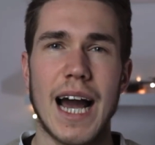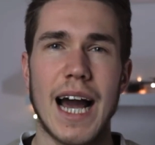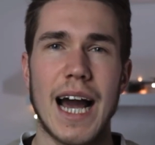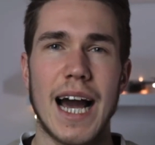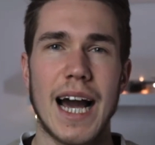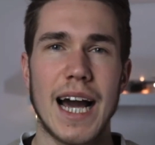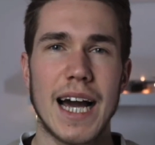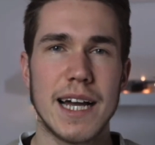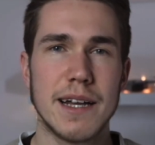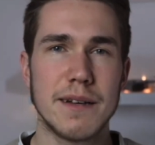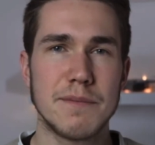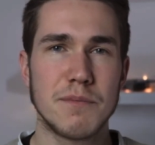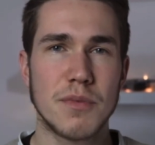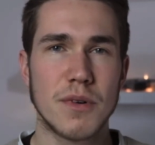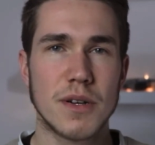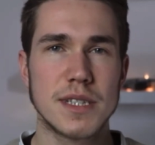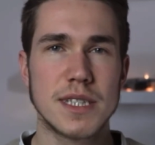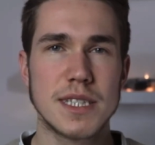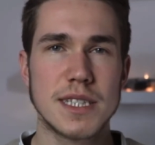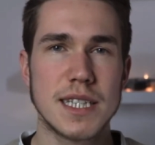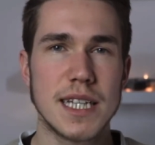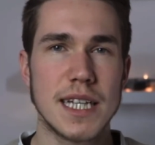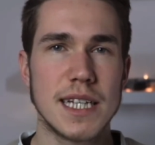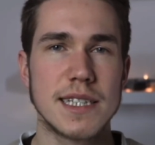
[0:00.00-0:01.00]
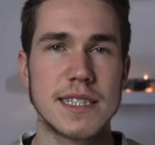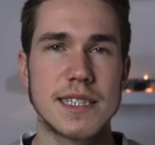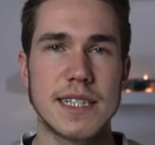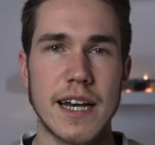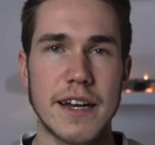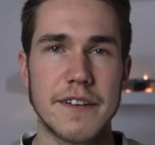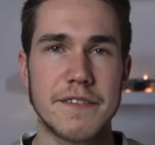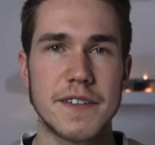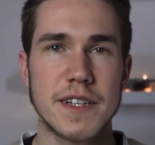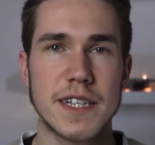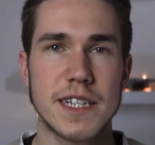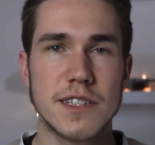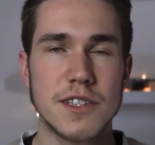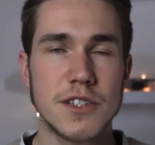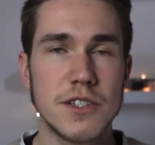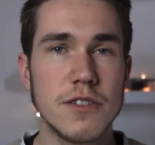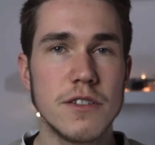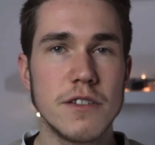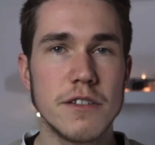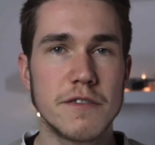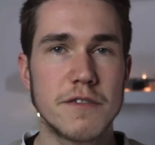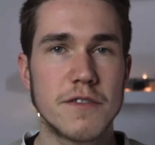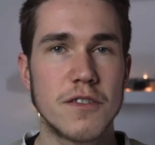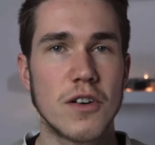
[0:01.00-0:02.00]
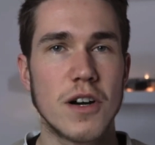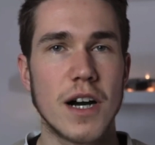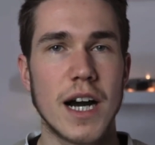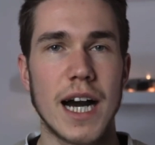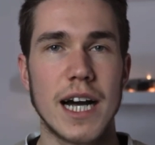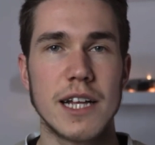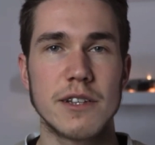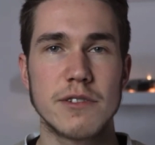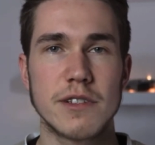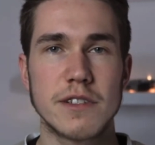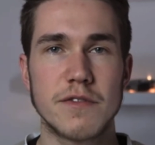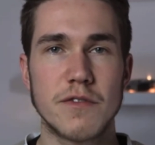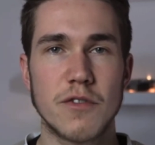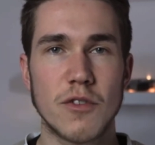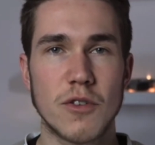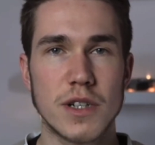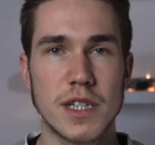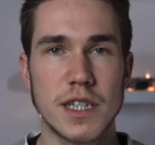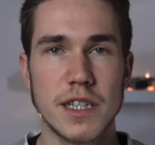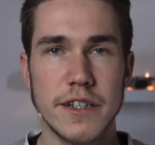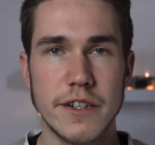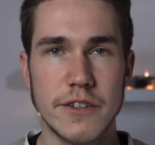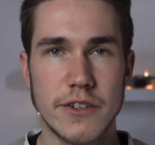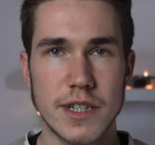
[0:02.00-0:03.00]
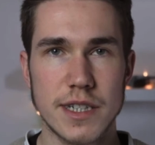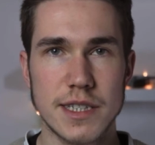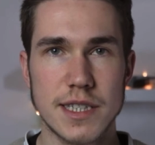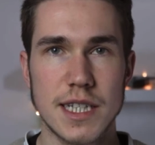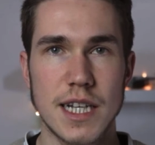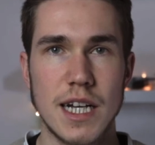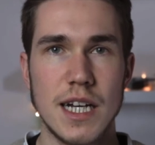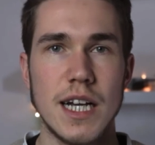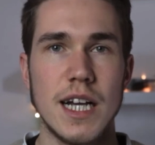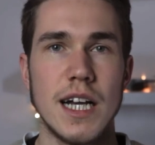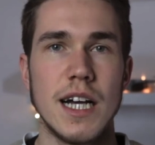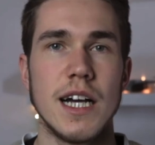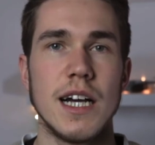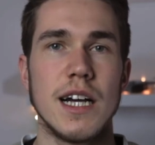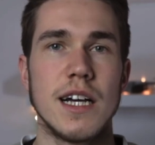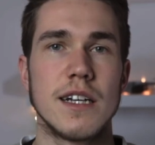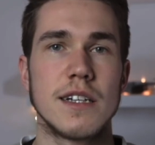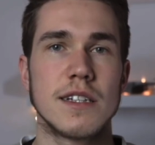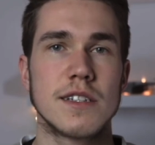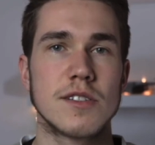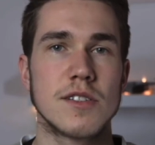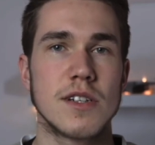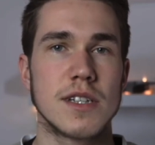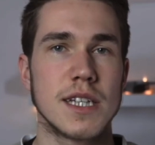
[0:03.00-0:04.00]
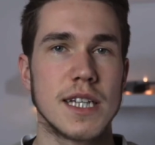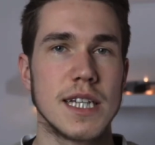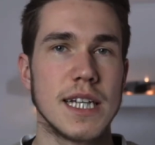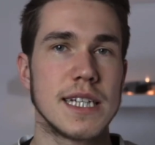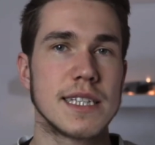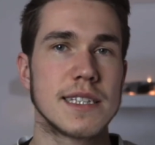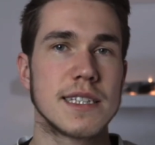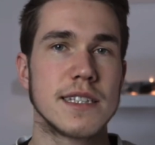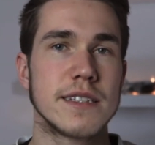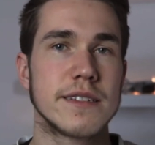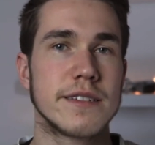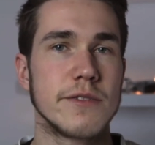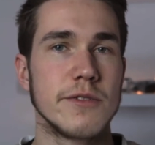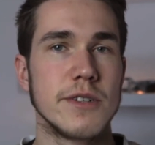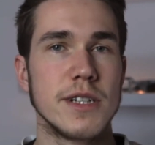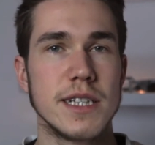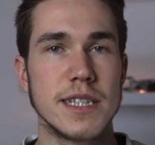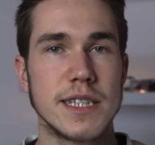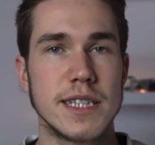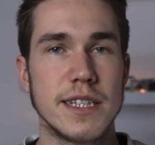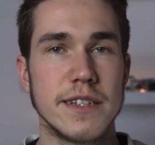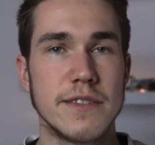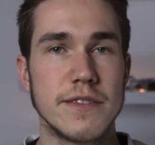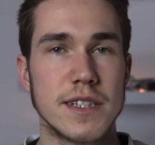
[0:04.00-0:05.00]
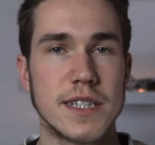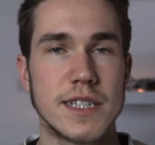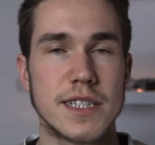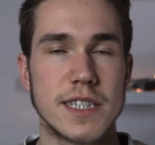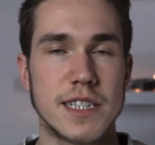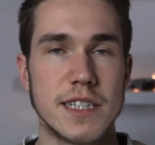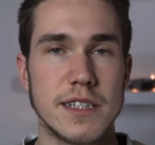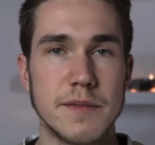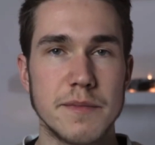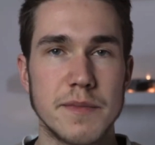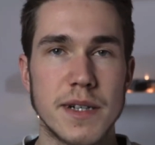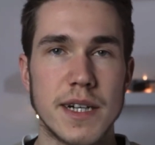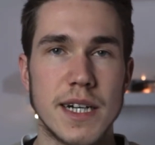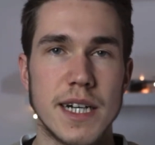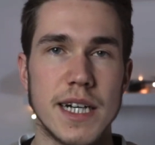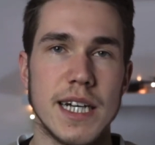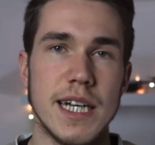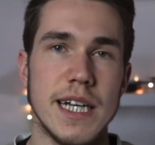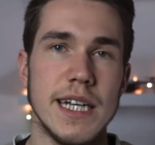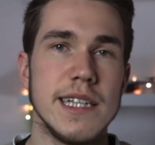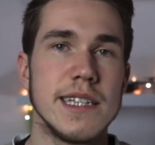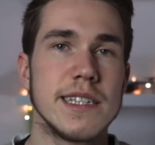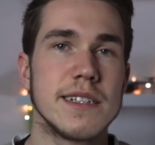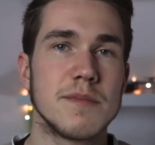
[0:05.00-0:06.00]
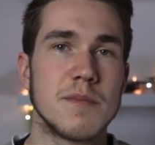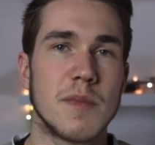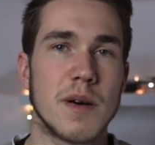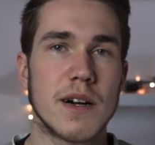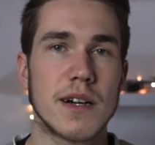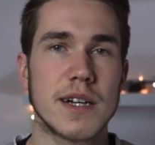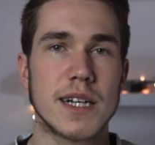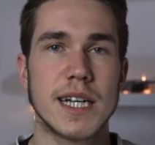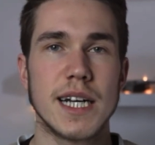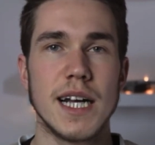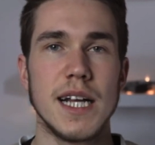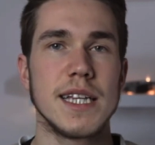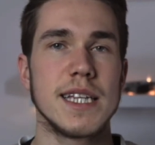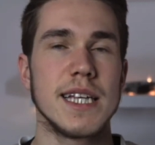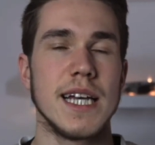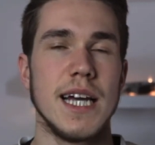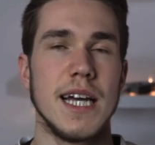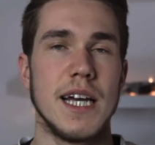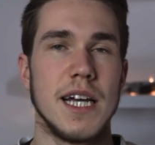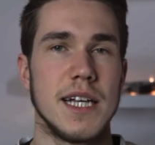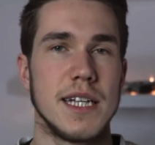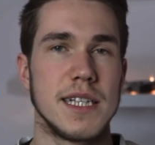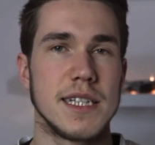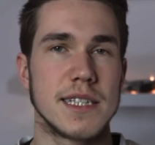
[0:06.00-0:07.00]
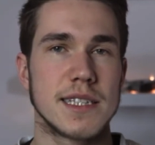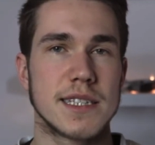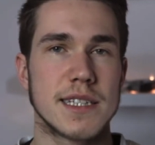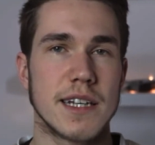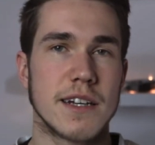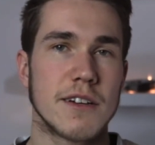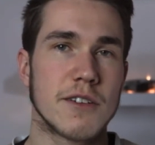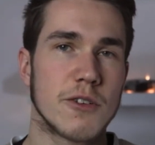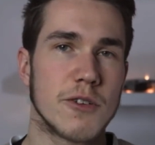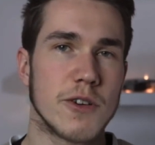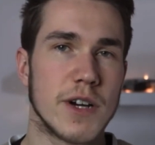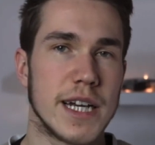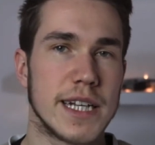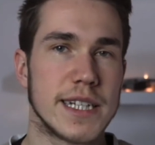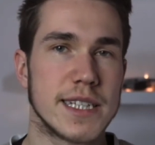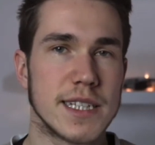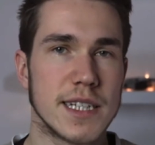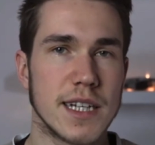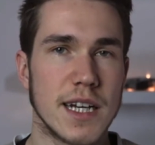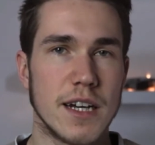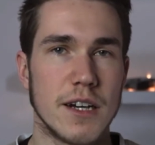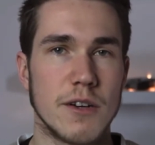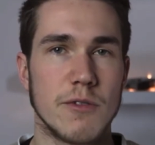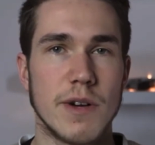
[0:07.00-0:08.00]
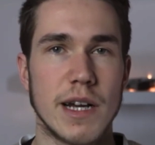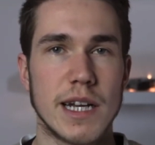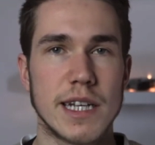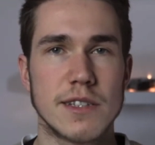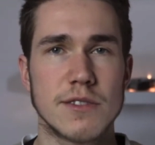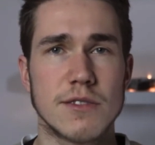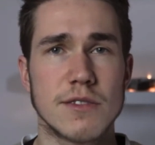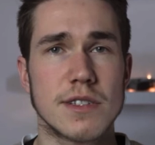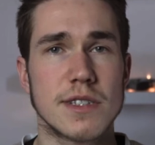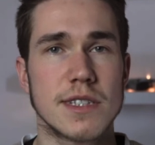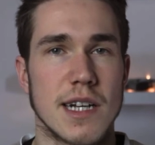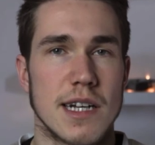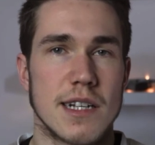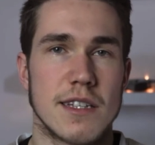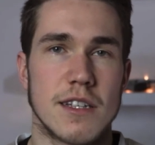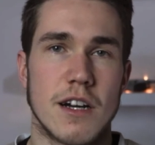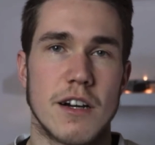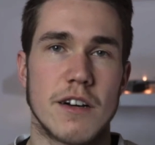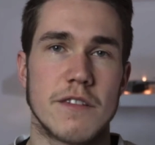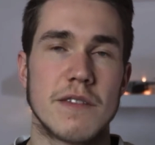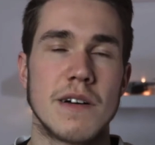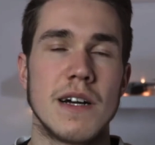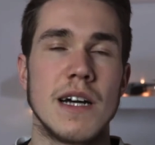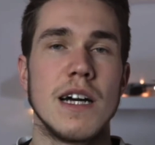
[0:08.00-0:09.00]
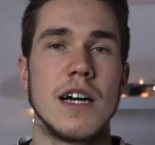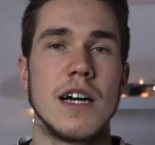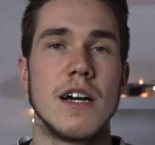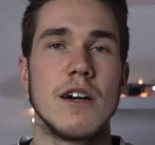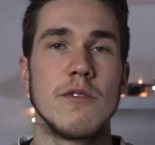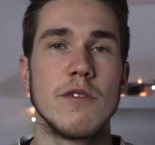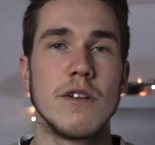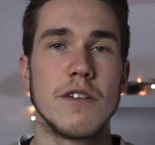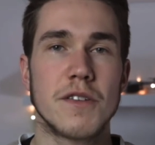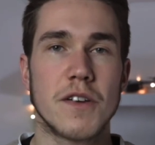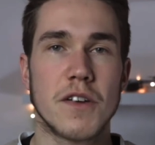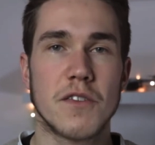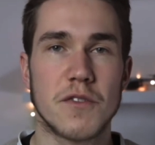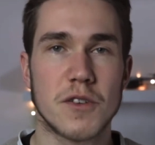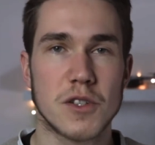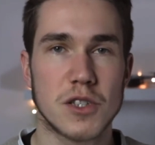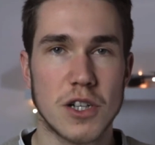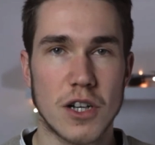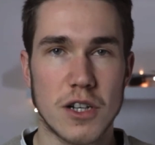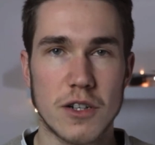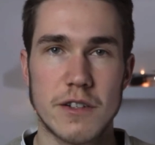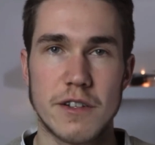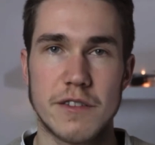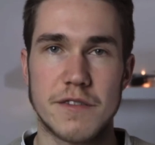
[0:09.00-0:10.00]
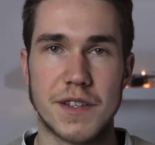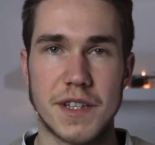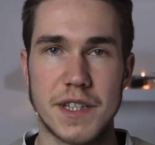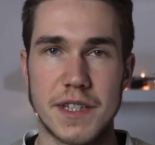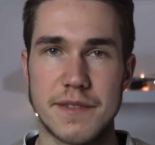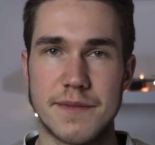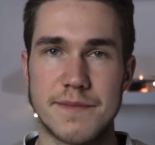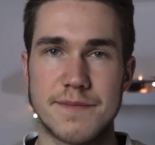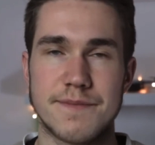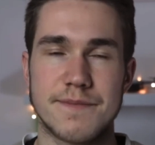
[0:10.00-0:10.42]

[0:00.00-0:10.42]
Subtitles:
I bought this lens, I think, new for 140 euros, so the lens is relatively cheap in the market, and it's a great way to start off with your photography.